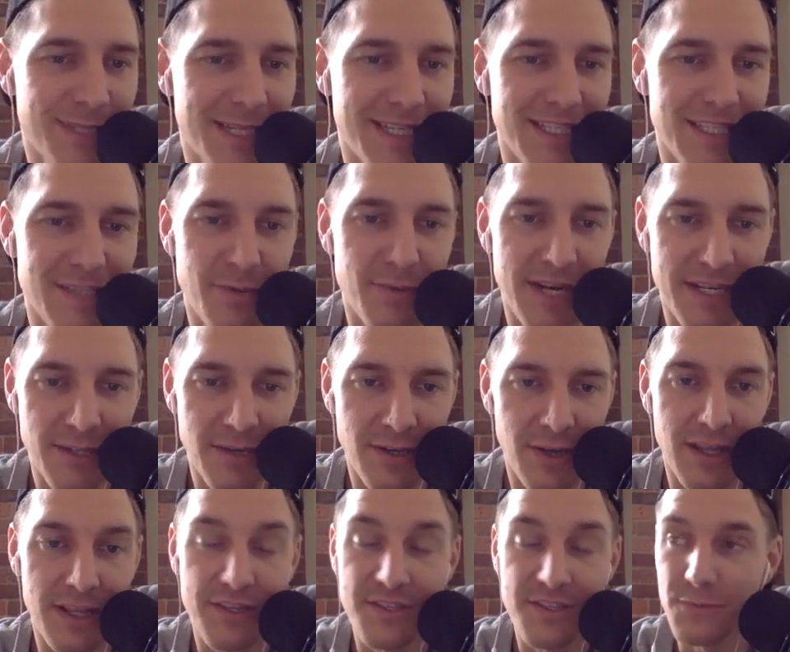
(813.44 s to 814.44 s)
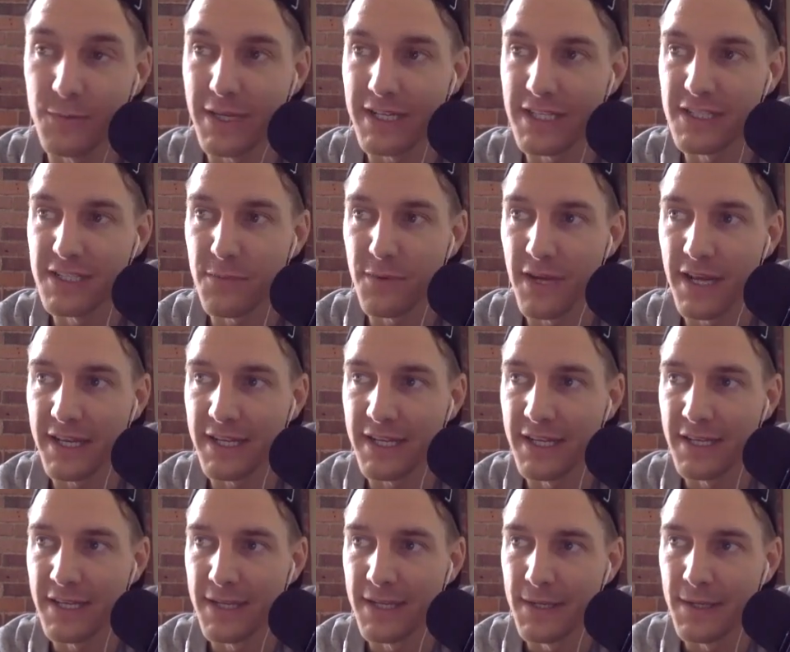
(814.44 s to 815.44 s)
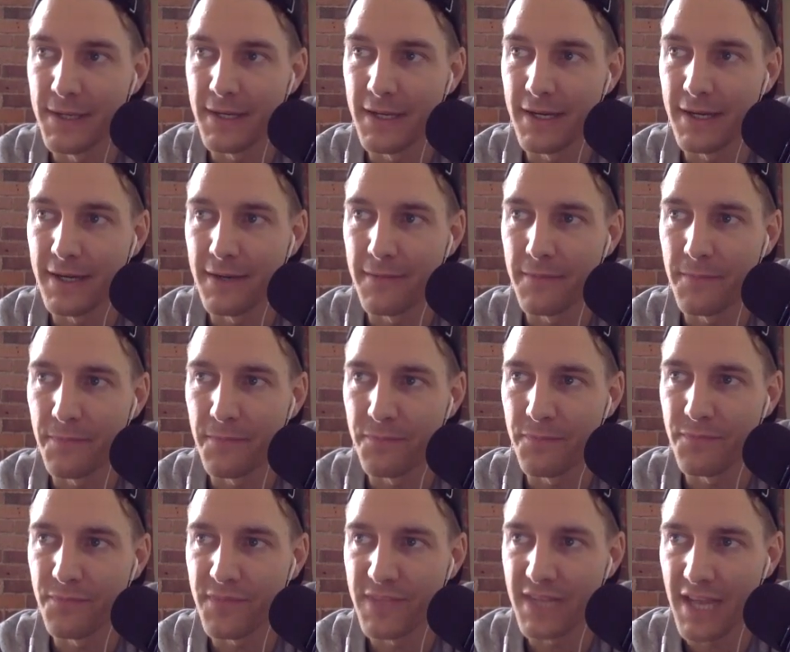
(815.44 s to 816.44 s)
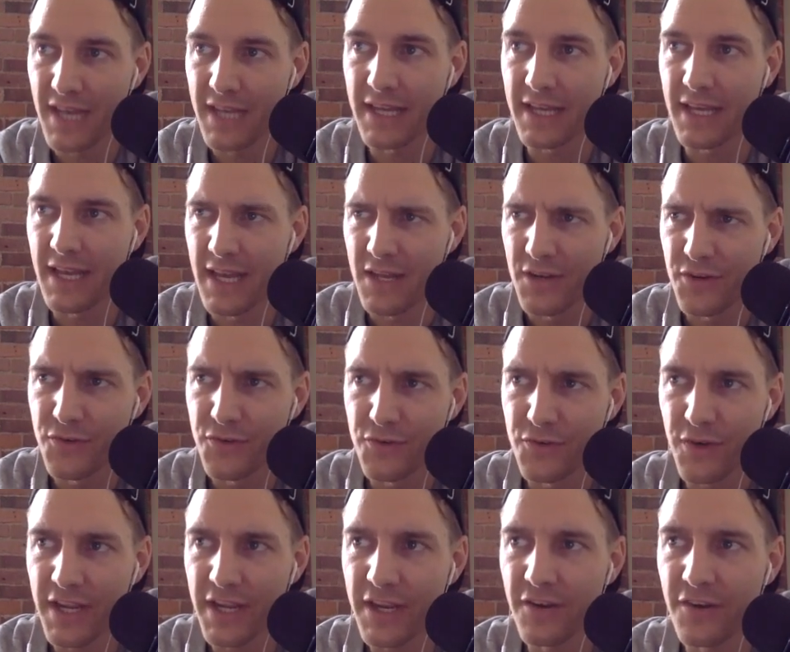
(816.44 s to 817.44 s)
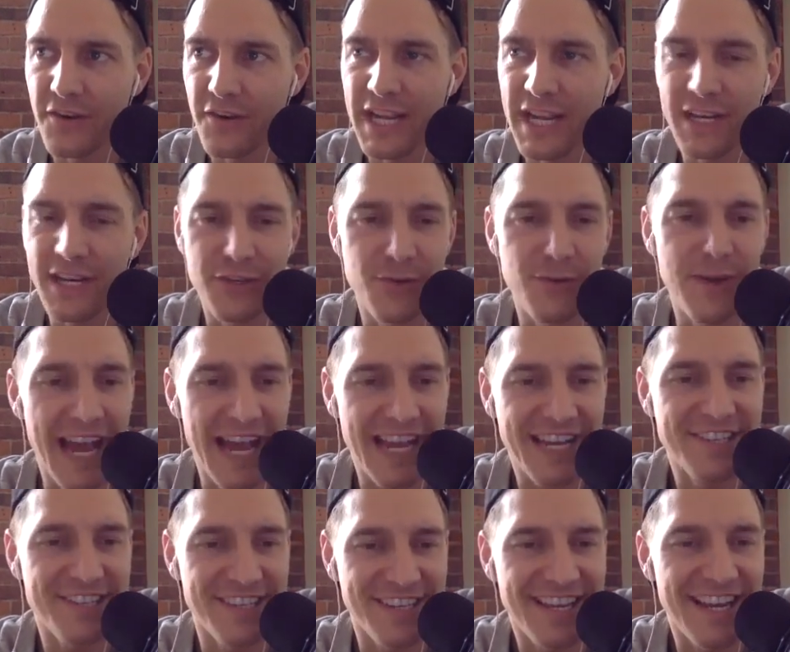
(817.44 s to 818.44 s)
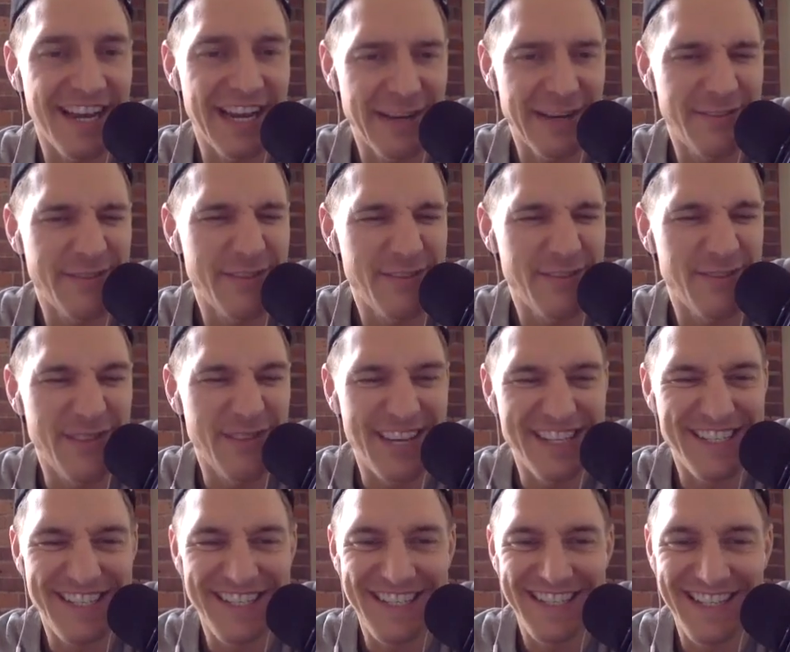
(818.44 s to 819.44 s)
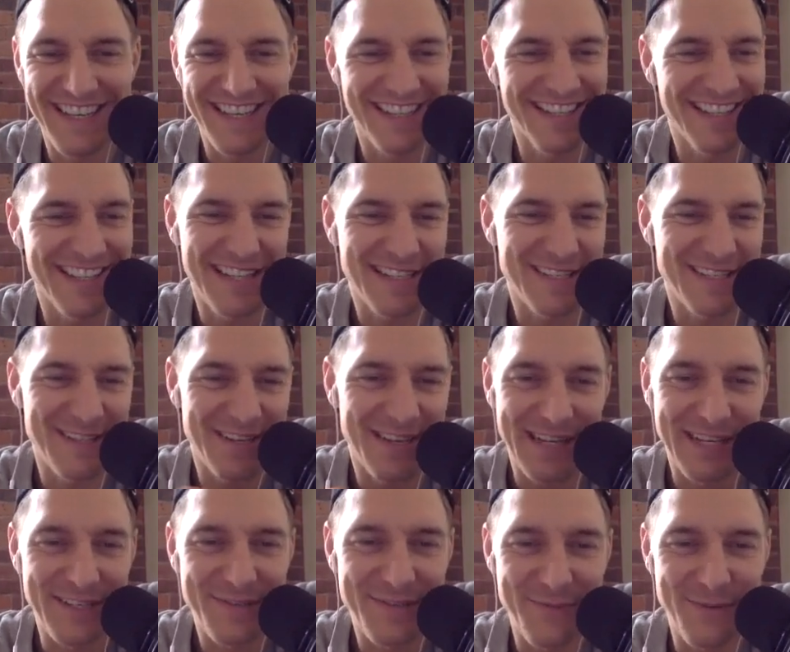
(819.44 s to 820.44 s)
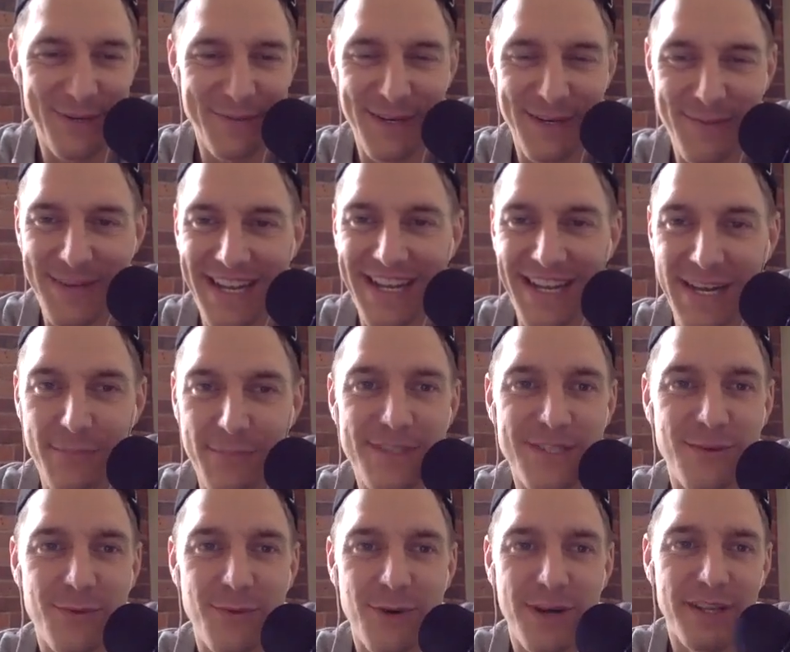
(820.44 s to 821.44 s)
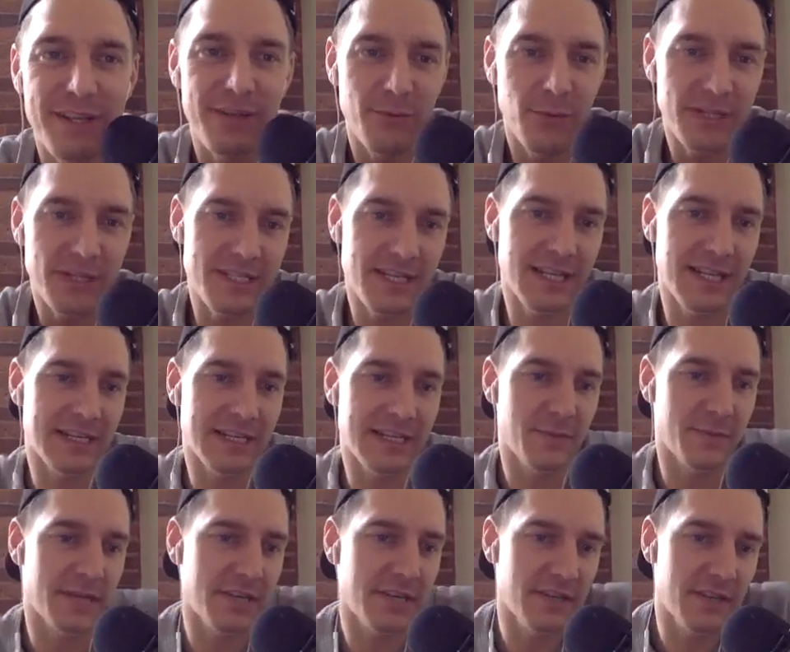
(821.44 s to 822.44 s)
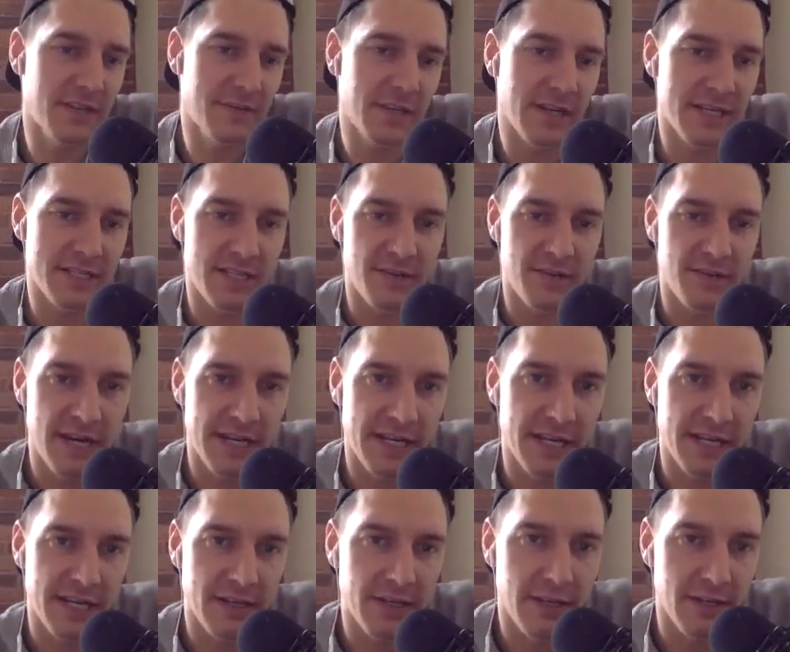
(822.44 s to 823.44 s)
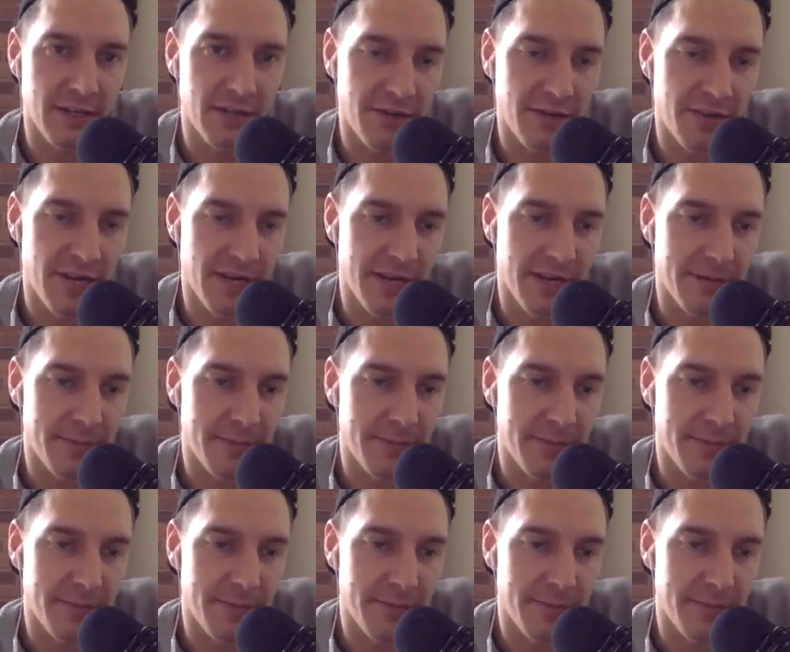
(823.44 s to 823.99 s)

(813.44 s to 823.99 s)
spread knowledge, and we can spread like triggering to action kind of information. That's not an English word, but I made it up. So what's the classroom initiative you guys are running and creating? Well,